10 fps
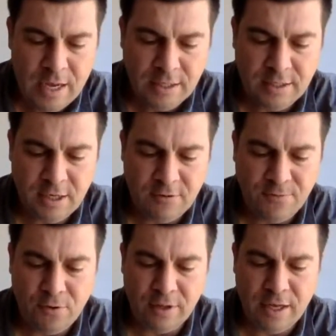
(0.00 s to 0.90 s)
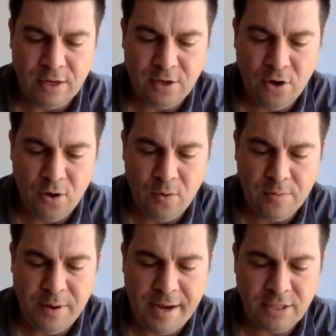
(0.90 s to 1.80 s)
Does therefore let no
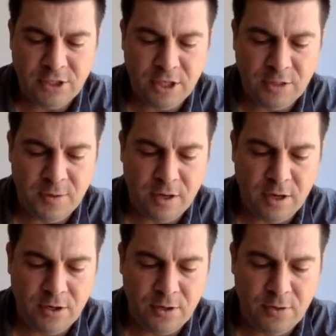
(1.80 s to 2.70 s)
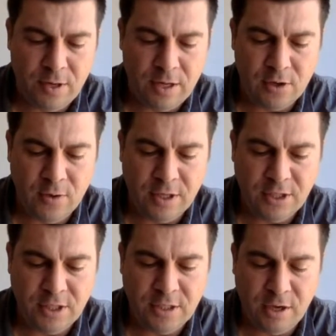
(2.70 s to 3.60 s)
one pass judgment on you in
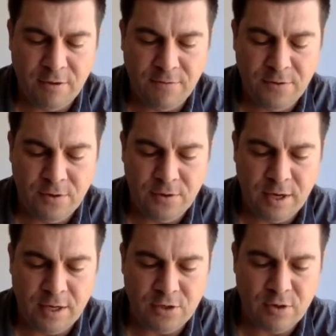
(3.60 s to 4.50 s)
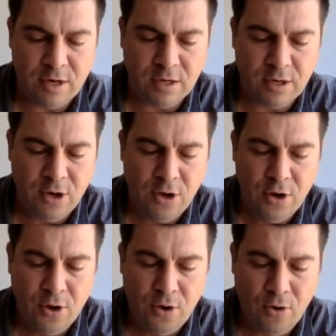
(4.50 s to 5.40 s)
questions of food and drink,
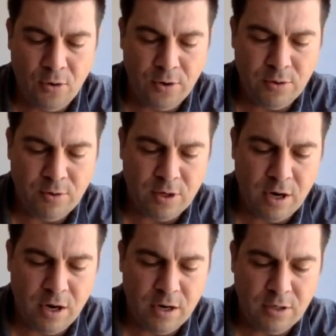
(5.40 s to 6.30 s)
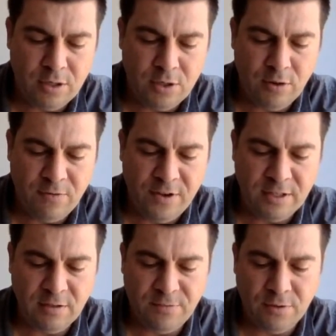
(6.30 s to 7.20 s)
or with regard to a
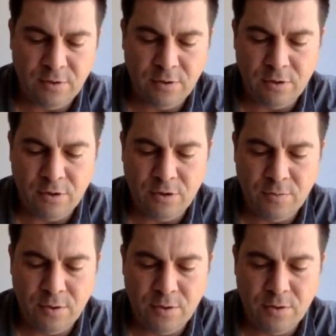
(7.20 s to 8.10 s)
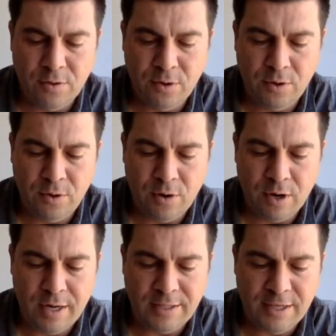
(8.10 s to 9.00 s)
festival or a new moon
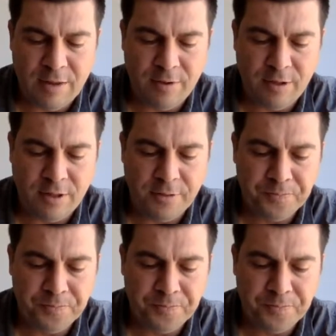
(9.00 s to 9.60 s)
or a Sabbath.